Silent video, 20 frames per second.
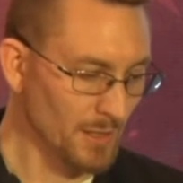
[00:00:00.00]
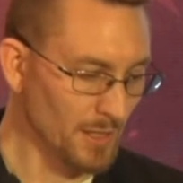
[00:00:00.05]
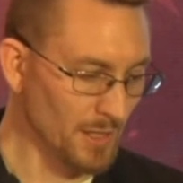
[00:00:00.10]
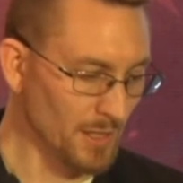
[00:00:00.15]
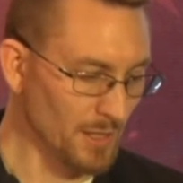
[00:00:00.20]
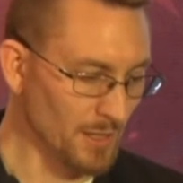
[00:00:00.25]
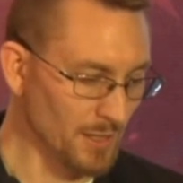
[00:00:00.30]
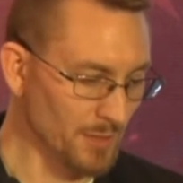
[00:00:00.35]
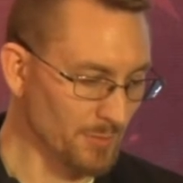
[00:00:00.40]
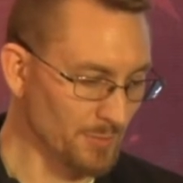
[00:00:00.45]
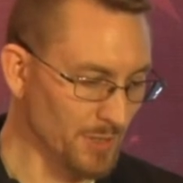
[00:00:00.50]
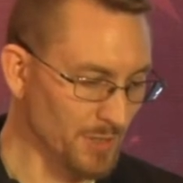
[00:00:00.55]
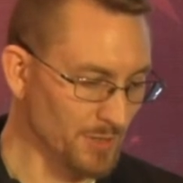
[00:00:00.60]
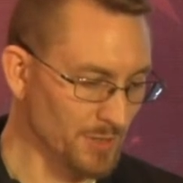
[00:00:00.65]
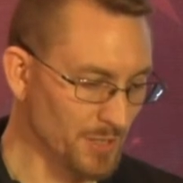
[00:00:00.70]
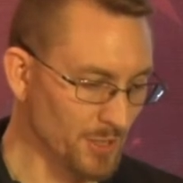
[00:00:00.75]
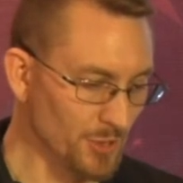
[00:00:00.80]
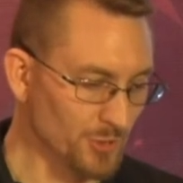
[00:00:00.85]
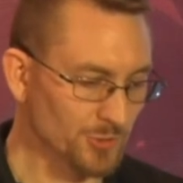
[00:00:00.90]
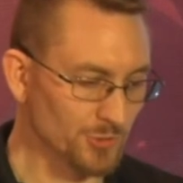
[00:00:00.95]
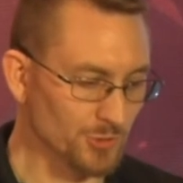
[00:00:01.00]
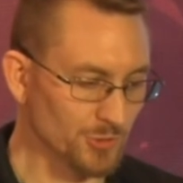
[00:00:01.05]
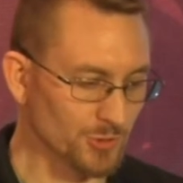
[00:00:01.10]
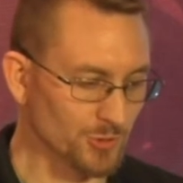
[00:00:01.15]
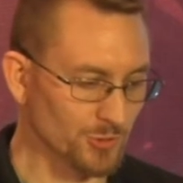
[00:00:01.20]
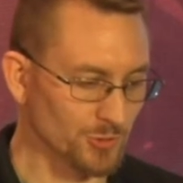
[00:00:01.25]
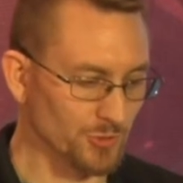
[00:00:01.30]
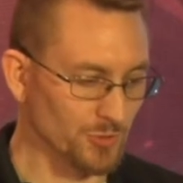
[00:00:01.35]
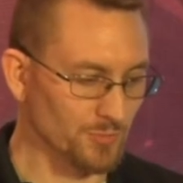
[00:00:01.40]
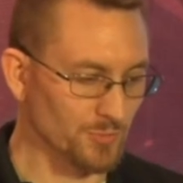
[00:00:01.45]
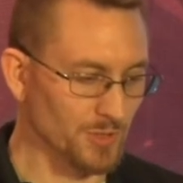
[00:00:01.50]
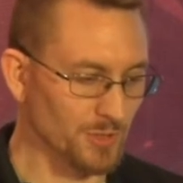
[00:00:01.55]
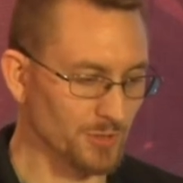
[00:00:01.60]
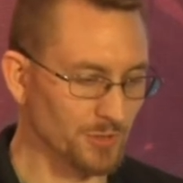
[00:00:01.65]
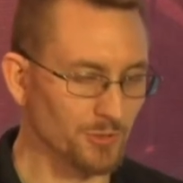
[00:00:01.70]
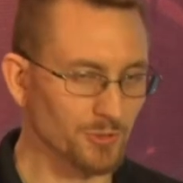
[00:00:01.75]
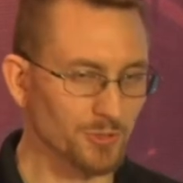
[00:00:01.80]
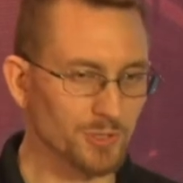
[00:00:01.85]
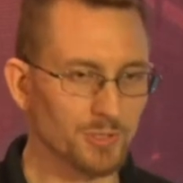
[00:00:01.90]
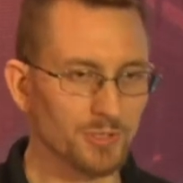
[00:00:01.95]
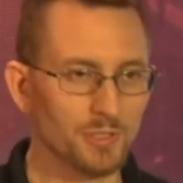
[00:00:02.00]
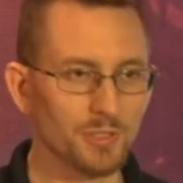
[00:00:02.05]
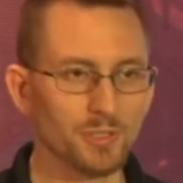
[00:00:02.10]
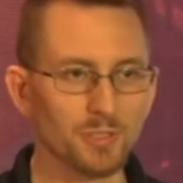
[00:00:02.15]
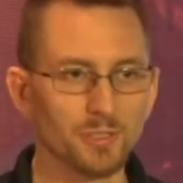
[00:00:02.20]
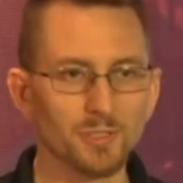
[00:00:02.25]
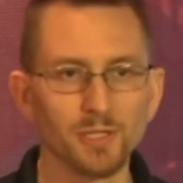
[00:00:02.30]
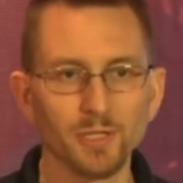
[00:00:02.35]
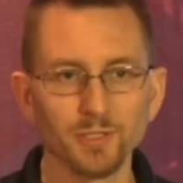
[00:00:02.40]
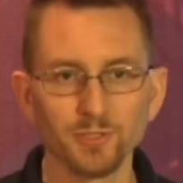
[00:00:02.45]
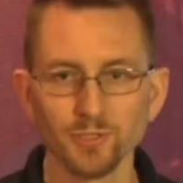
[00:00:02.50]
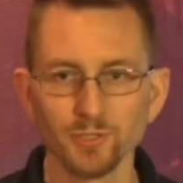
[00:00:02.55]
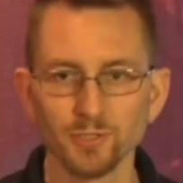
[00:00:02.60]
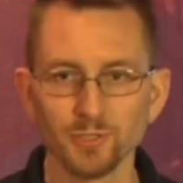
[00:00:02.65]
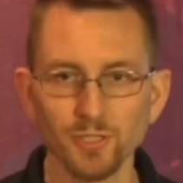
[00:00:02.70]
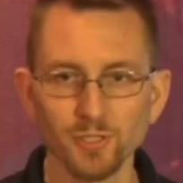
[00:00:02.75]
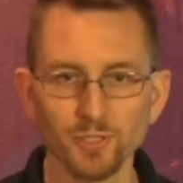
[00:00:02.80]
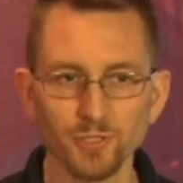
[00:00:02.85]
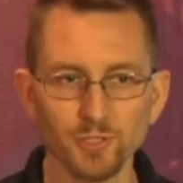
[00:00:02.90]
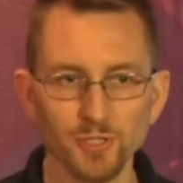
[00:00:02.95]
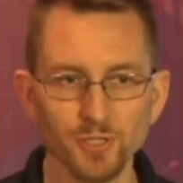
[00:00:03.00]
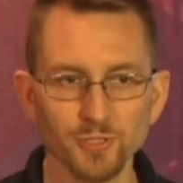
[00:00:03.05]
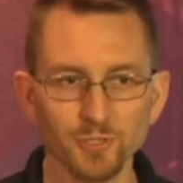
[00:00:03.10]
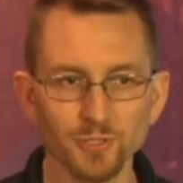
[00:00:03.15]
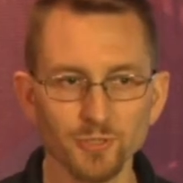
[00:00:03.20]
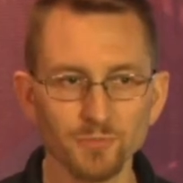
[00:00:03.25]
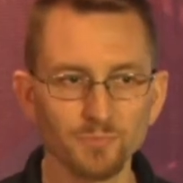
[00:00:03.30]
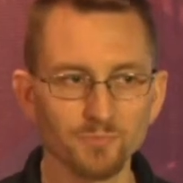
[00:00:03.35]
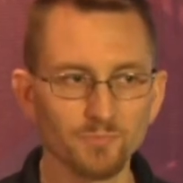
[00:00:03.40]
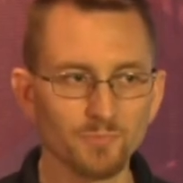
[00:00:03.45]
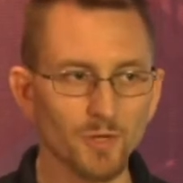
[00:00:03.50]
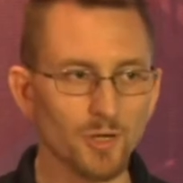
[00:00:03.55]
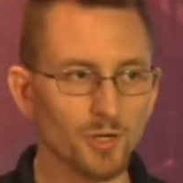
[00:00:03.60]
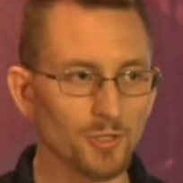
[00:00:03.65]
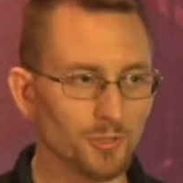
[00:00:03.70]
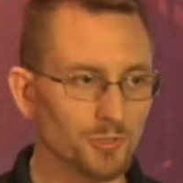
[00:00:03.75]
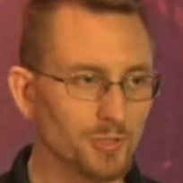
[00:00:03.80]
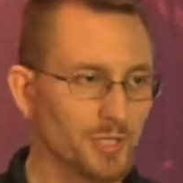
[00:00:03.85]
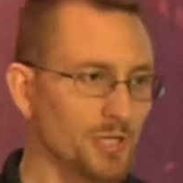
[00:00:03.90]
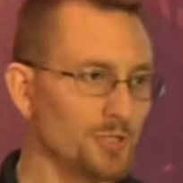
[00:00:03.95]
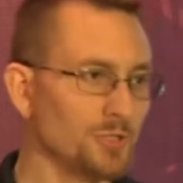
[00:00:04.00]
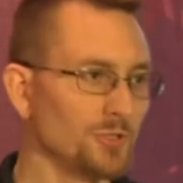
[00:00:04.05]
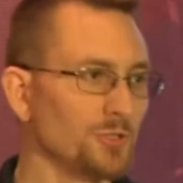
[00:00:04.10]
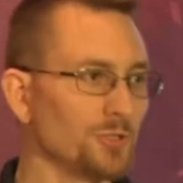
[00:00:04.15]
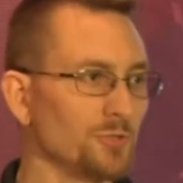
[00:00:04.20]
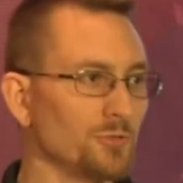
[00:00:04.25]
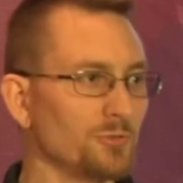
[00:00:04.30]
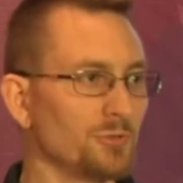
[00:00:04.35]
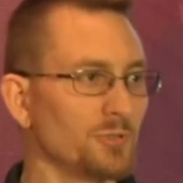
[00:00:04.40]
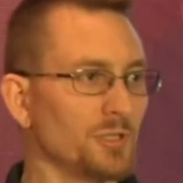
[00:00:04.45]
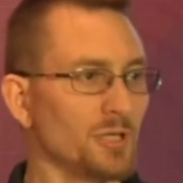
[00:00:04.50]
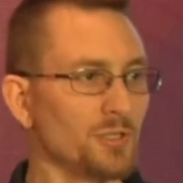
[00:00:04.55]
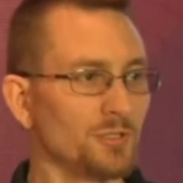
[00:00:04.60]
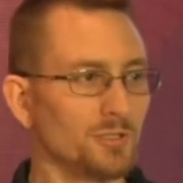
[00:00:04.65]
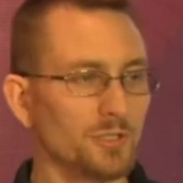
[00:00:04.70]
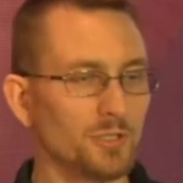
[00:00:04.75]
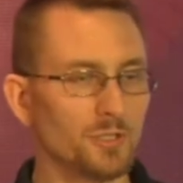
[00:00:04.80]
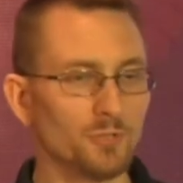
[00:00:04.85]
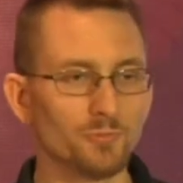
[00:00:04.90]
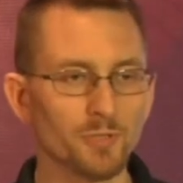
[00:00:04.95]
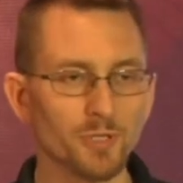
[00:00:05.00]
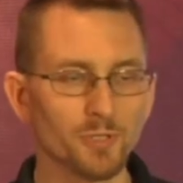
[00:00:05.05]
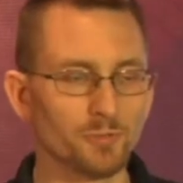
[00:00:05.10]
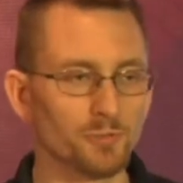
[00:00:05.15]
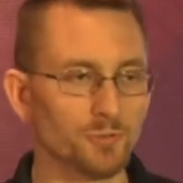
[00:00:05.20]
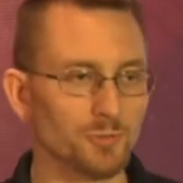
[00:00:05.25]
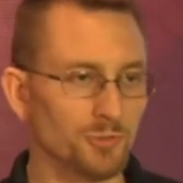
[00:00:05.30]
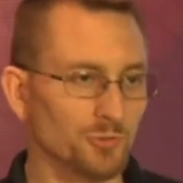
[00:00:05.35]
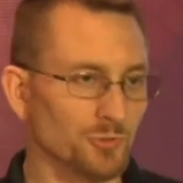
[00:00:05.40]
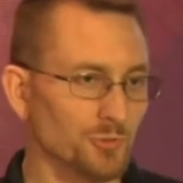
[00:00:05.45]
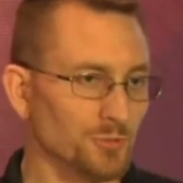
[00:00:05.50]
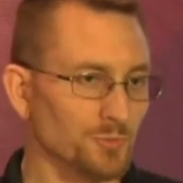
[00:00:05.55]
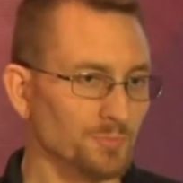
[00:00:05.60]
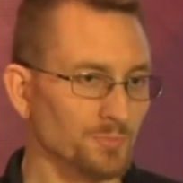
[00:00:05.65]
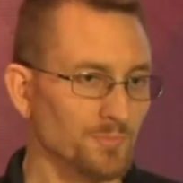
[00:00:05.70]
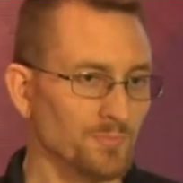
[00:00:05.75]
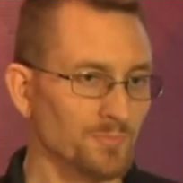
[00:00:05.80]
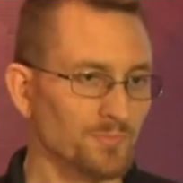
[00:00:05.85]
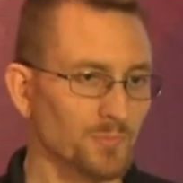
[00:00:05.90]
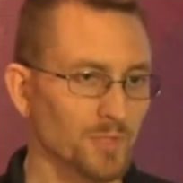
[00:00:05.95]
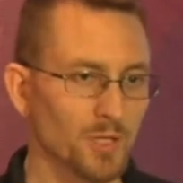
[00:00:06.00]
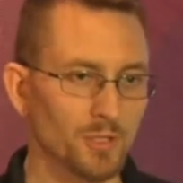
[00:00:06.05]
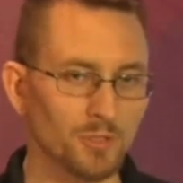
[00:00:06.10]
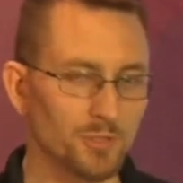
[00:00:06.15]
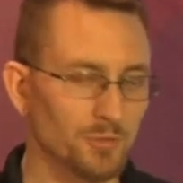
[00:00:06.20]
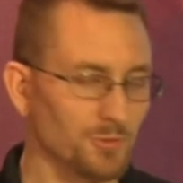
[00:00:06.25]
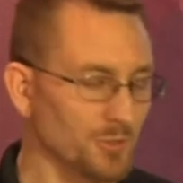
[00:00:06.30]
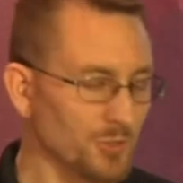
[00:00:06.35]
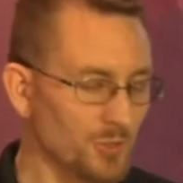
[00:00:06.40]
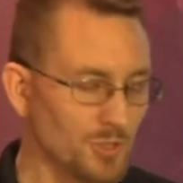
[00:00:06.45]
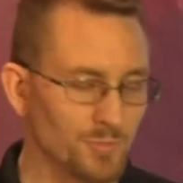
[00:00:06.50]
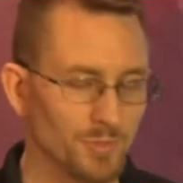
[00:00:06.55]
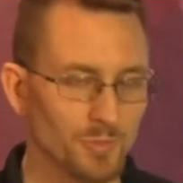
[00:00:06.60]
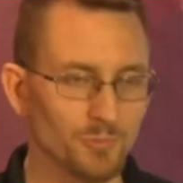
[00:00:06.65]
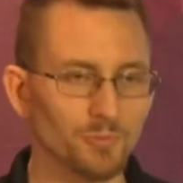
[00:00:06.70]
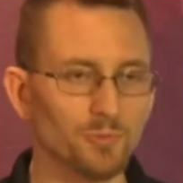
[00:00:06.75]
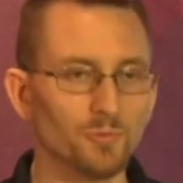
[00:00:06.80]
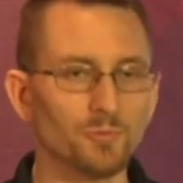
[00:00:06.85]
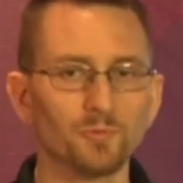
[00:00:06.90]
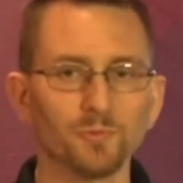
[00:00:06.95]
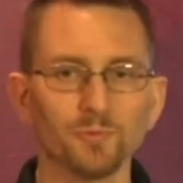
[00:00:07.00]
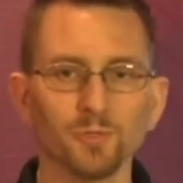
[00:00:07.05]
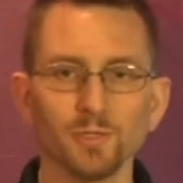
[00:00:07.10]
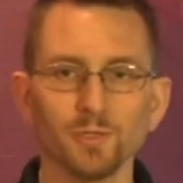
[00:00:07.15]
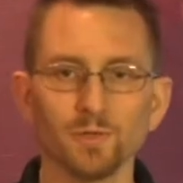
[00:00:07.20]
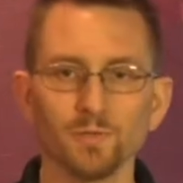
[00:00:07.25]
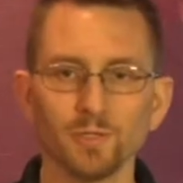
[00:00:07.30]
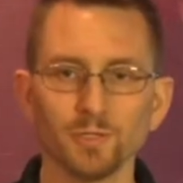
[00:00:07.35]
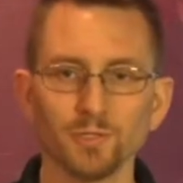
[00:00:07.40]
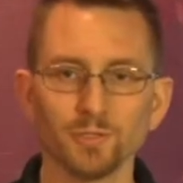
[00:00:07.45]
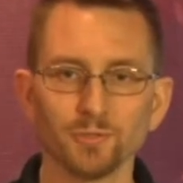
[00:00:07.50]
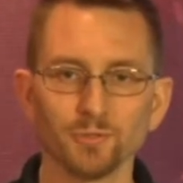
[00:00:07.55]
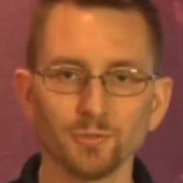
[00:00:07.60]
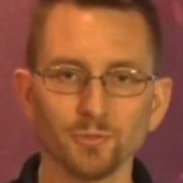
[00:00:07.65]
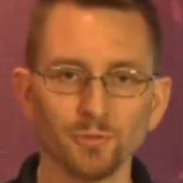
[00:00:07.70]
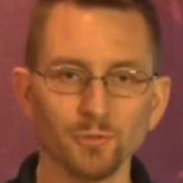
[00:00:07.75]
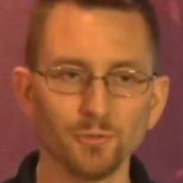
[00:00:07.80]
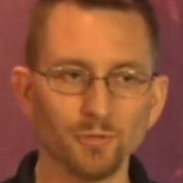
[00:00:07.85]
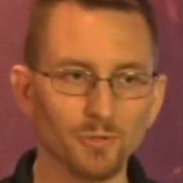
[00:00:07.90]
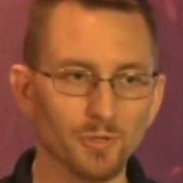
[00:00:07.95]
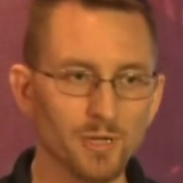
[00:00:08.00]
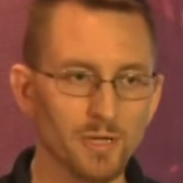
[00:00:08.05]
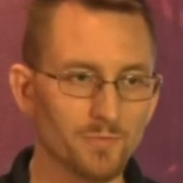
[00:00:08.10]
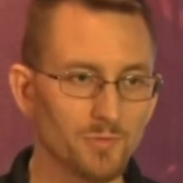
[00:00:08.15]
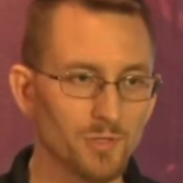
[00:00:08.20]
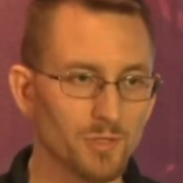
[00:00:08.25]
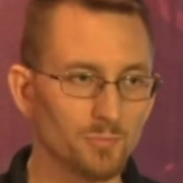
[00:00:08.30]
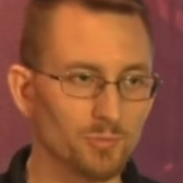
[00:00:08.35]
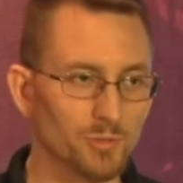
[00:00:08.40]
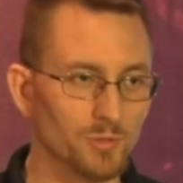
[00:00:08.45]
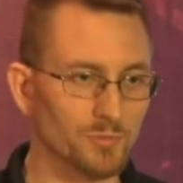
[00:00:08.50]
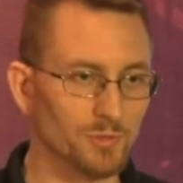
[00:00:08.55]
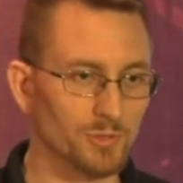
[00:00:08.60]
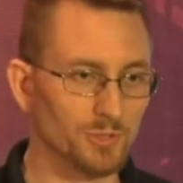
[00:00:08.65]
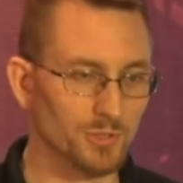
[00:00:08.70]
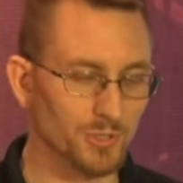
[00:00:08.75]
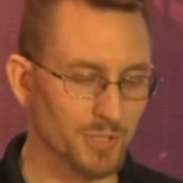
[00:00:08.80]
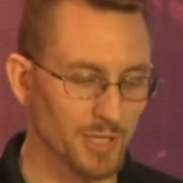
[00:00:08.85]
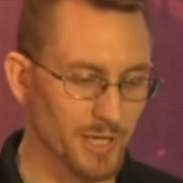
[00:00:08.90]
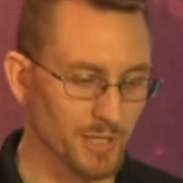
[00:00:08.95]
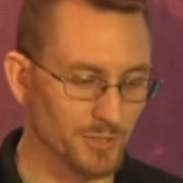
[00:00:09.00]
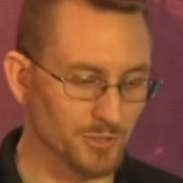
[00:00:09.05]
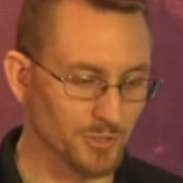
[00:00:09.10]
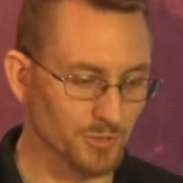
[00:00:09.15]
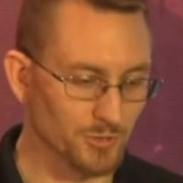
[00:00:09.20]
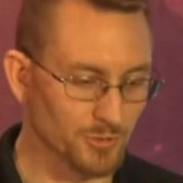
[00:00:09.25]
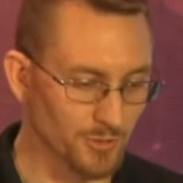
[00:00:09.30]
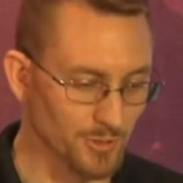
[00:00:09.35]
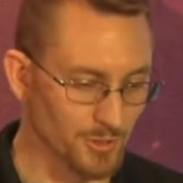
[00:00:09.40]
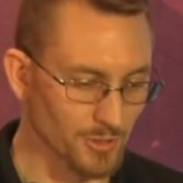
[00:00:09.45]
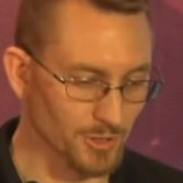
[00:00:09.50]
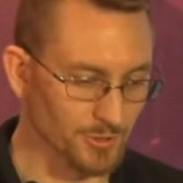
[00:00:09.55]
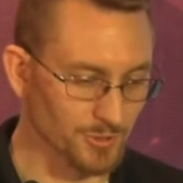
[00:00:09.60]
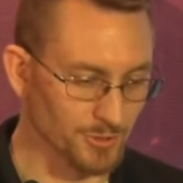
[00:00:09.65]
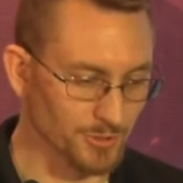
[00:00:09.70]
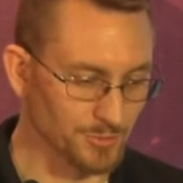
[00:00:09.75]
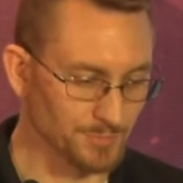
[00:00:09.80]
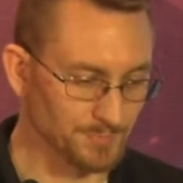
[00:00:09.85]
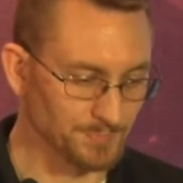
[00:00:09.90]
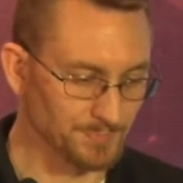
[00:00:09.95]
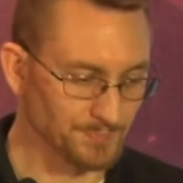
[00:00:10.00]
And they also assume that you're sitting in an SSH session on your edge node as a regular user. You don't need to be root for any of this or have any privileged access to the cluster.